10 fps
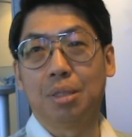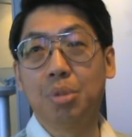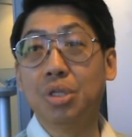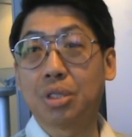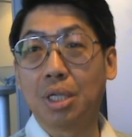
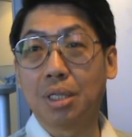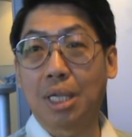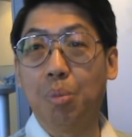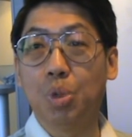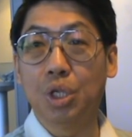Minsen
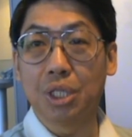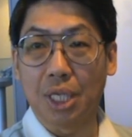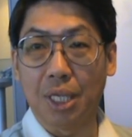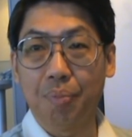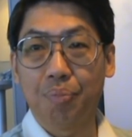
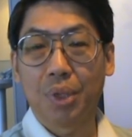community.